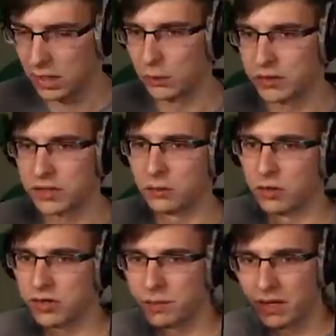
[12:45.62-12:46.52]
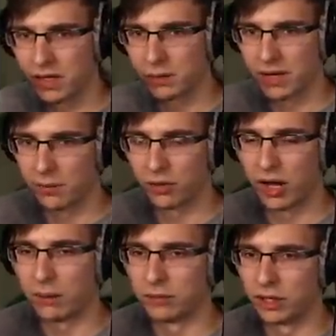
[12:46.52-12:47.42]
Okay, where's the where's the button gonna be? I'm re
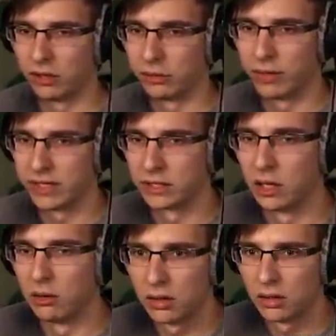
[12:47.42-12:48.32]
I'm literally ready to go.